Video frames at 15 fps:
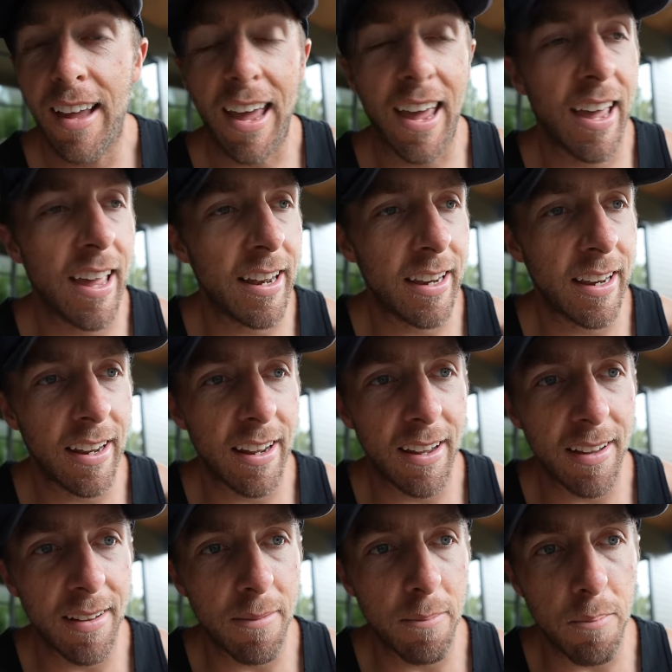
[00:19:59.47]
And
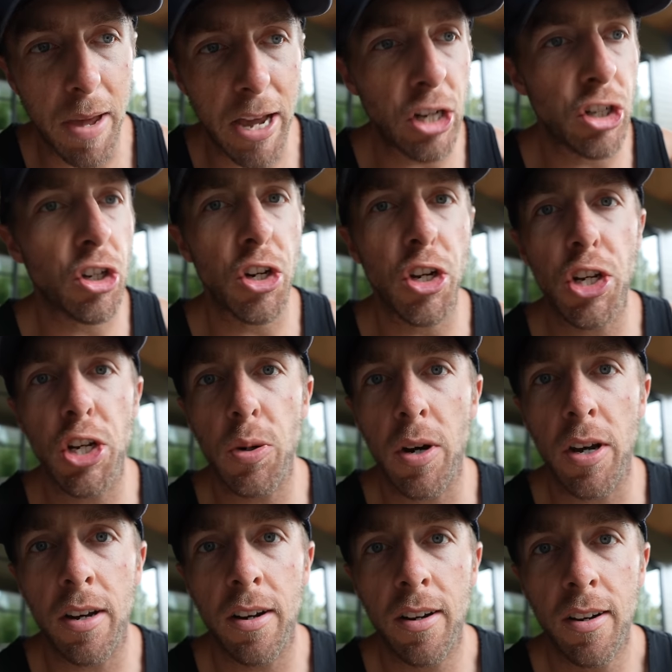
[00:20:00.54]
make sure you do
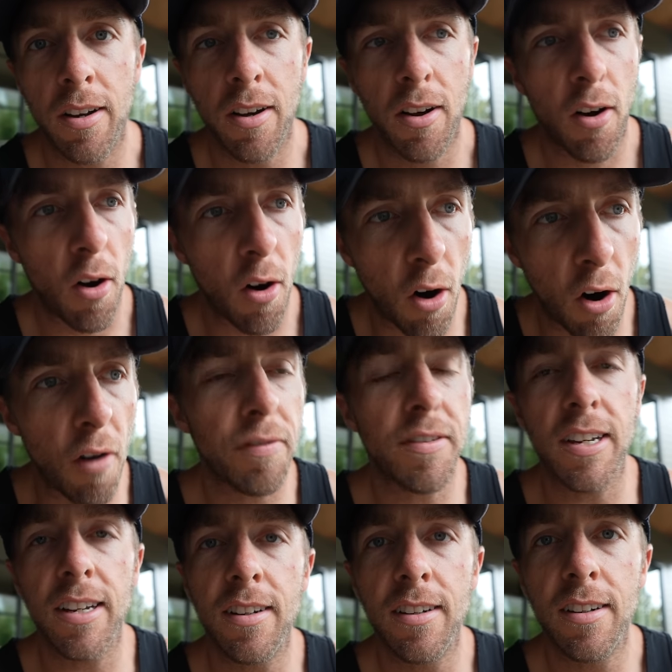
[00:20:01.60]
it
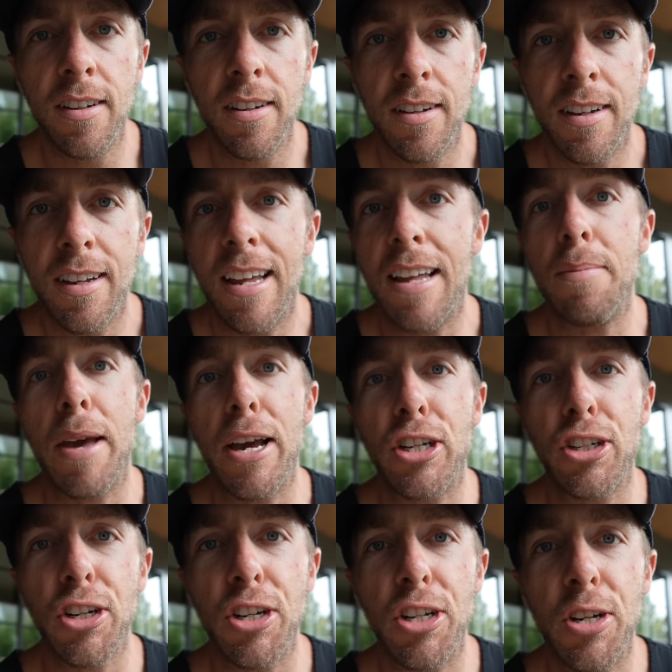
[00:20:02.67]
often, and make sure you